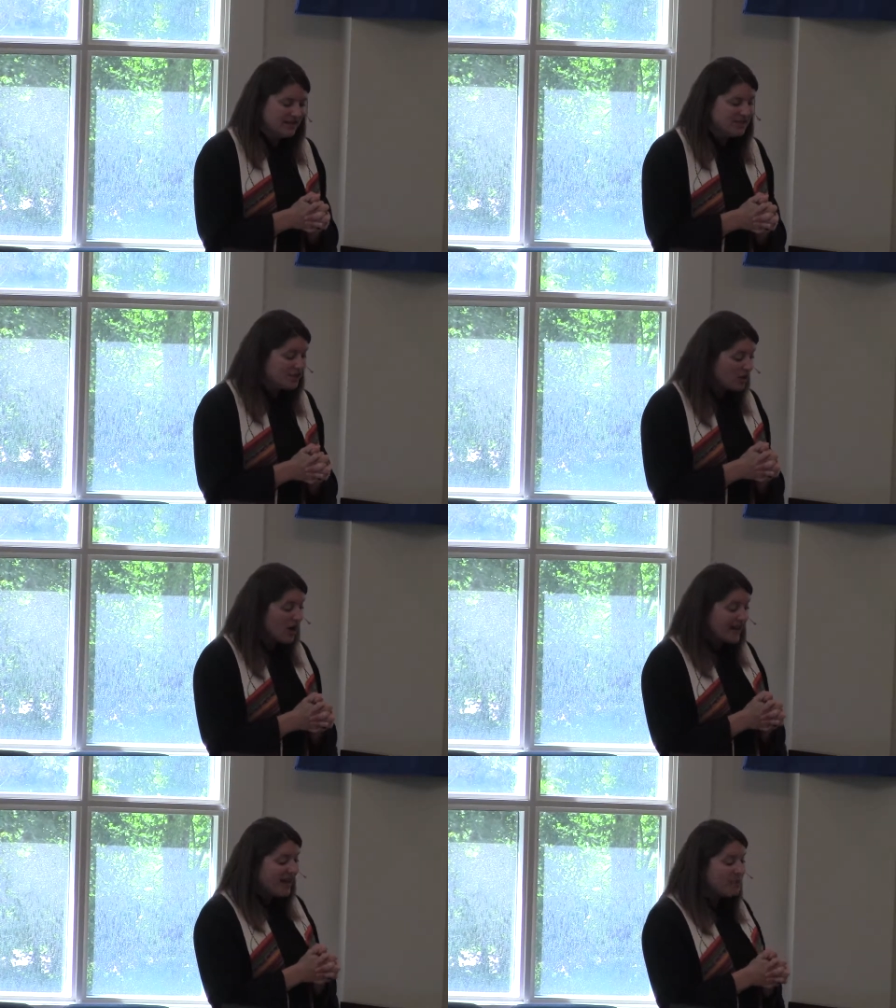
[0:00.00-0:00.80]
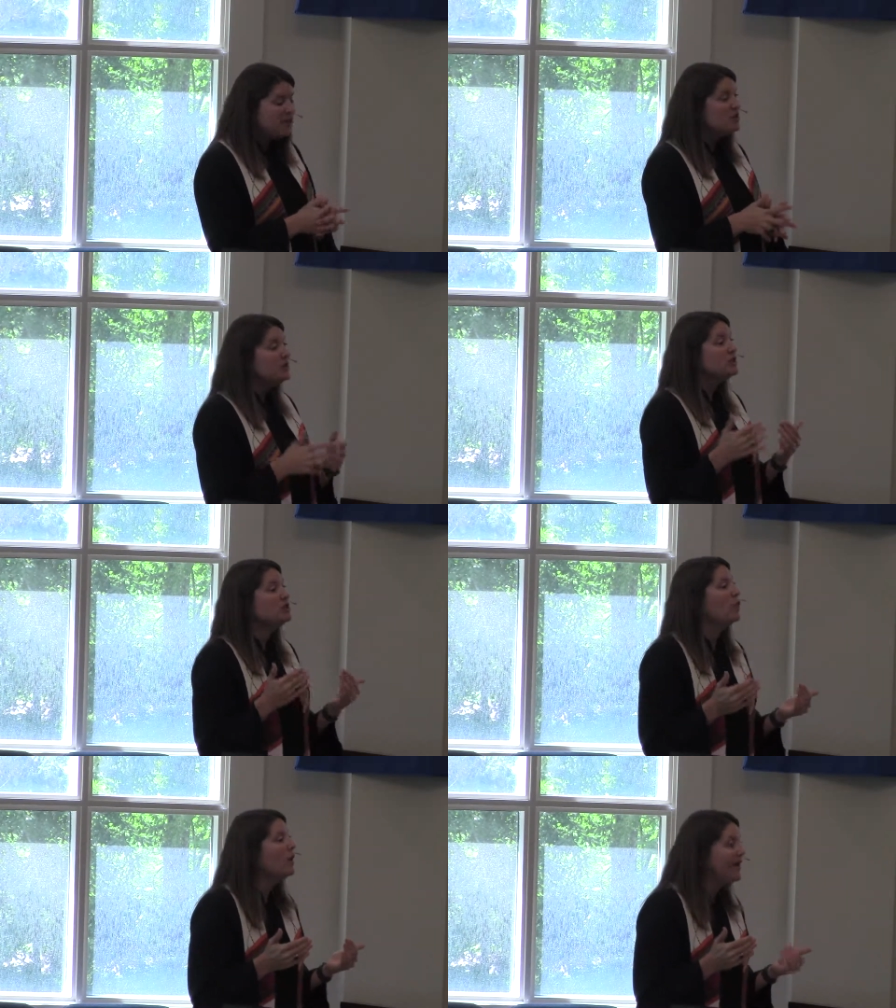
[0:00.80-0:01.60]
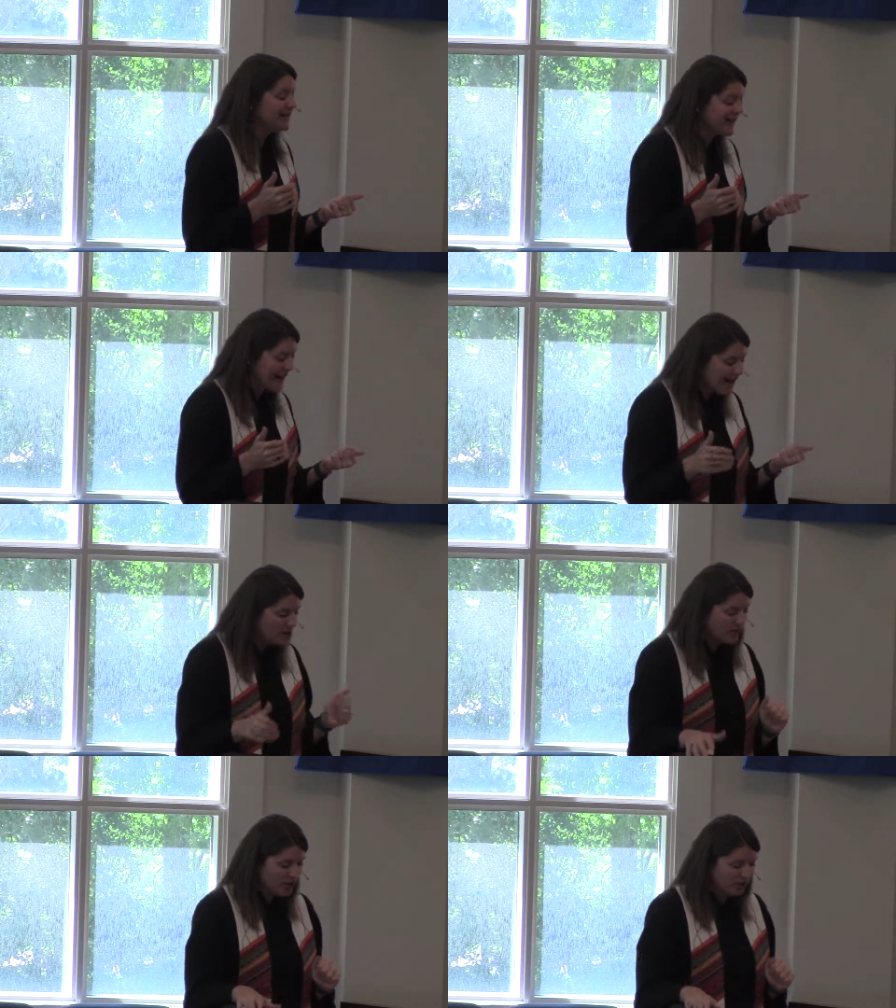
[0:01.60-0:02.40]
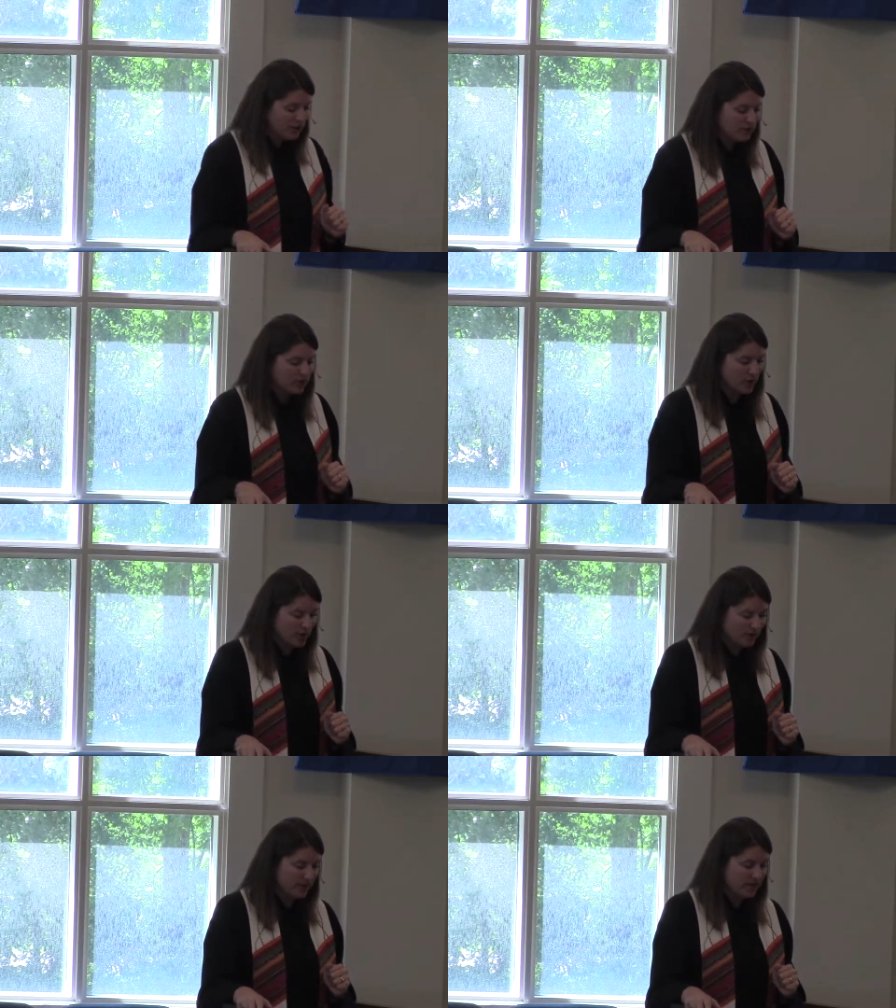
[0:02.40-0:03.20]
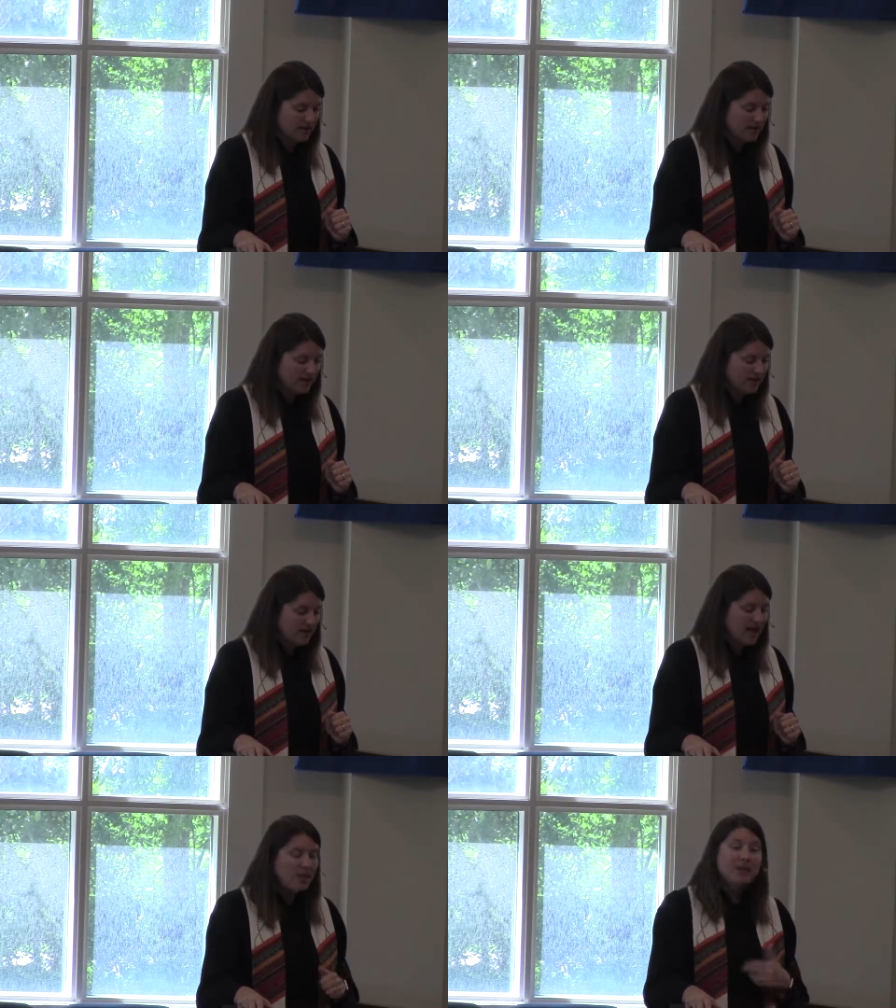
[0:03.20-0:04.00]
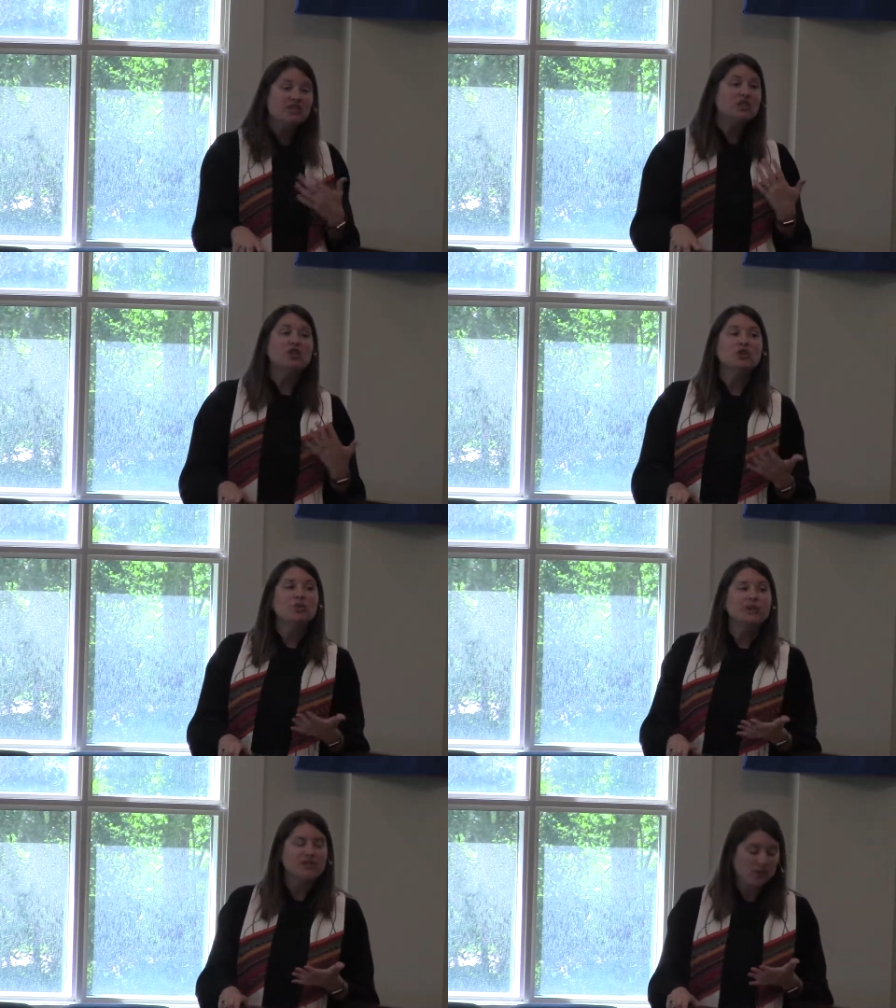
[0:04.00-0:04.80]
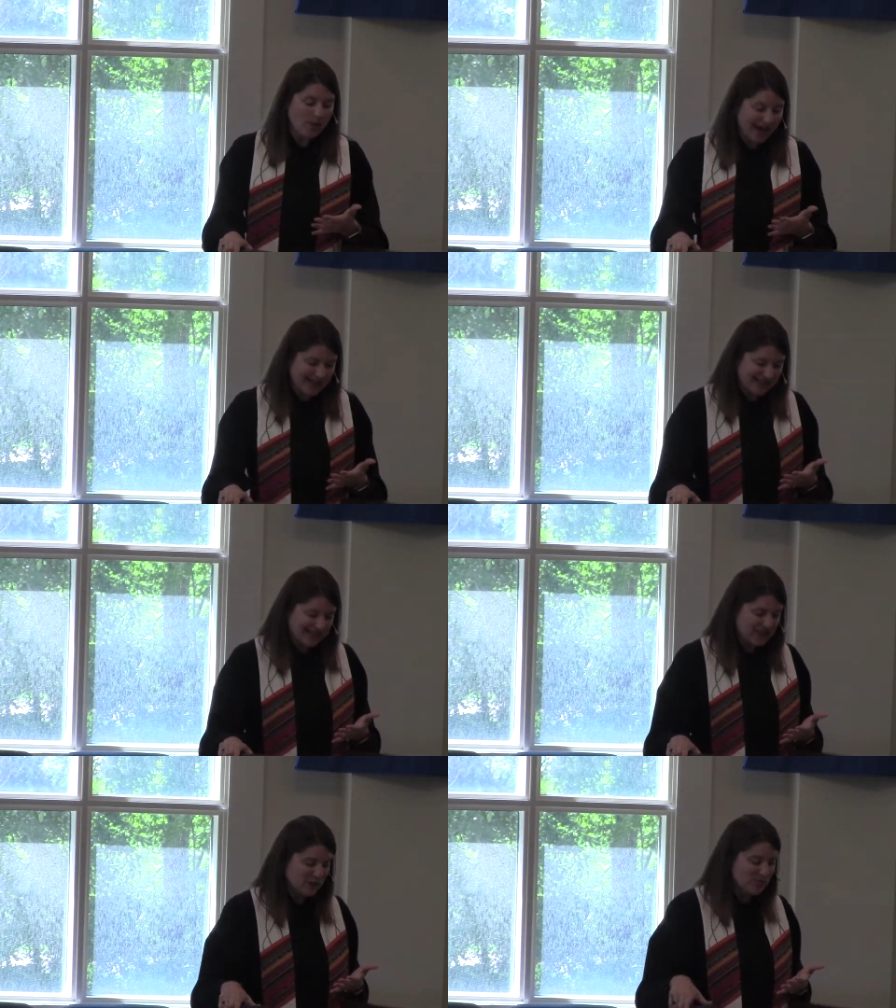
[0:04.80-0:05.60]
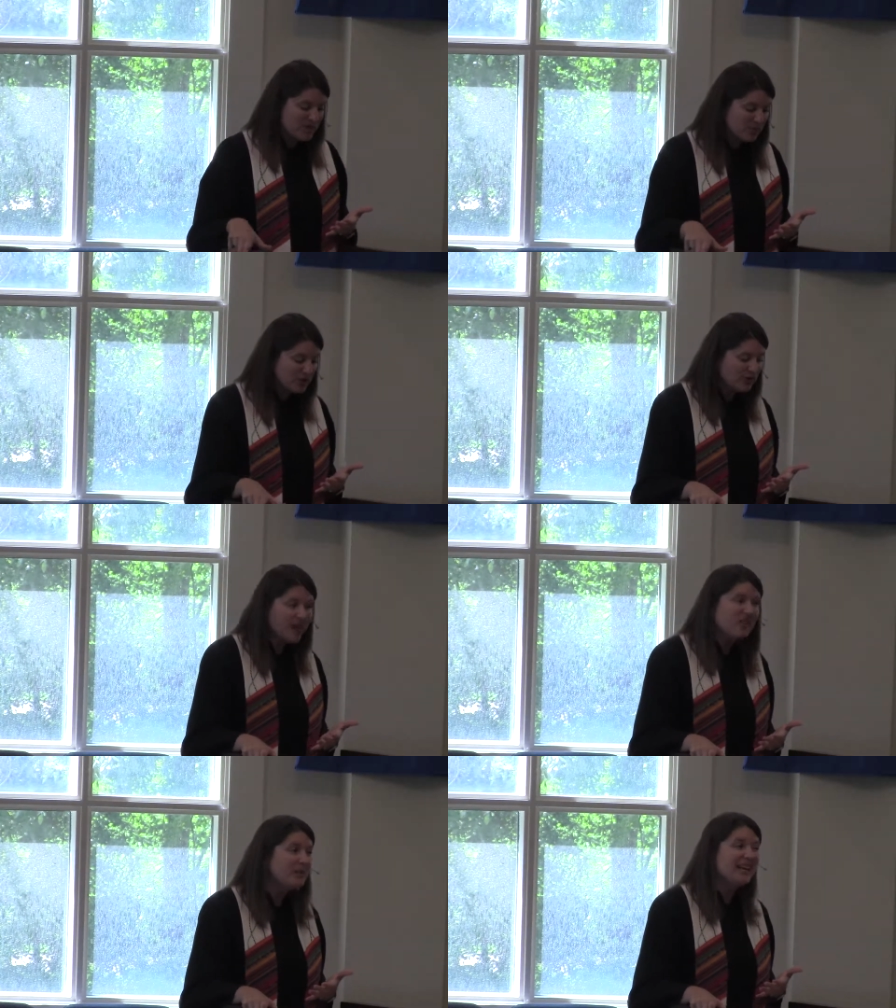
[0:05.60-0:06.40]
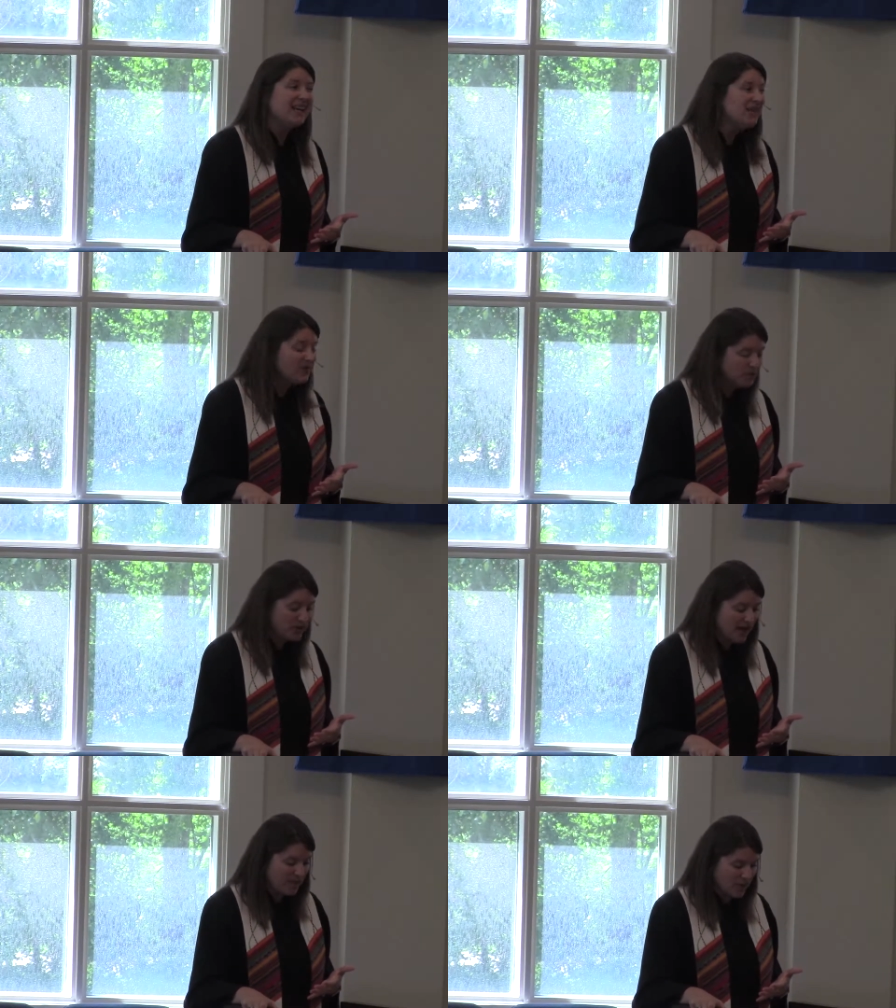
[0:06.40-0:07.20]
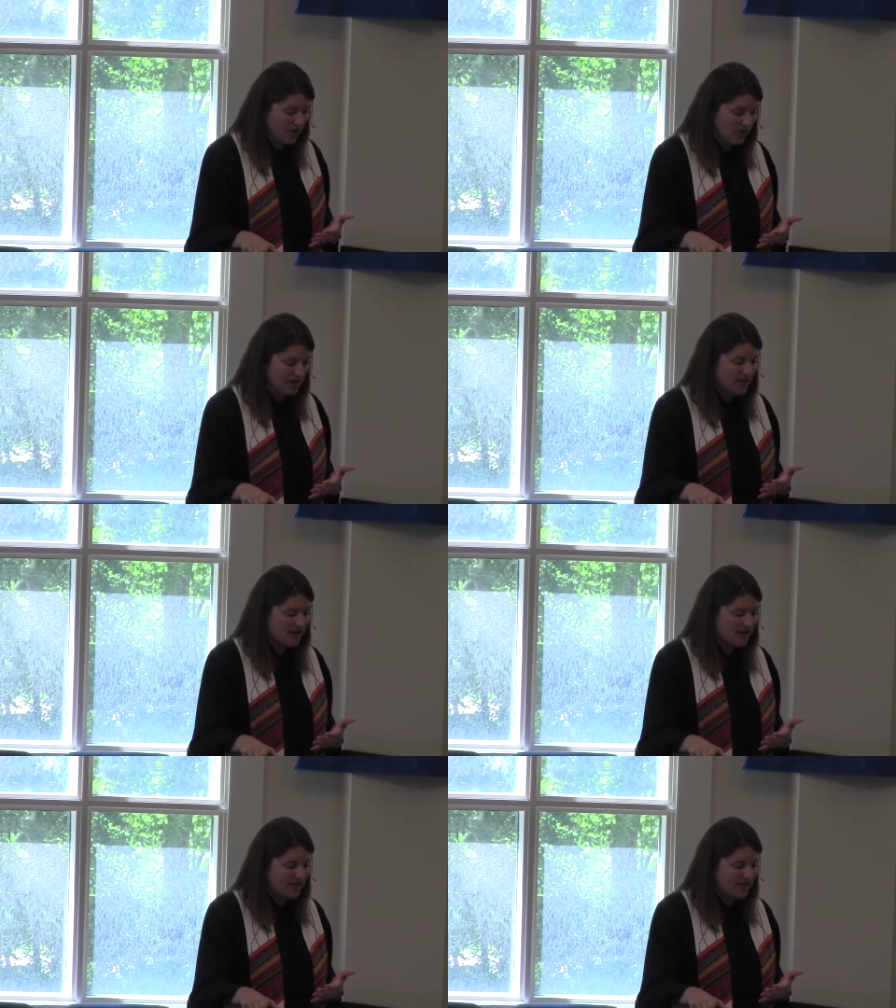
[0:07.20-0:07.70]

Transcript: Dear God, help me to enjoy and care for your beautiful earth. Help me to do what is right and to remember you love me even when I'm wrong.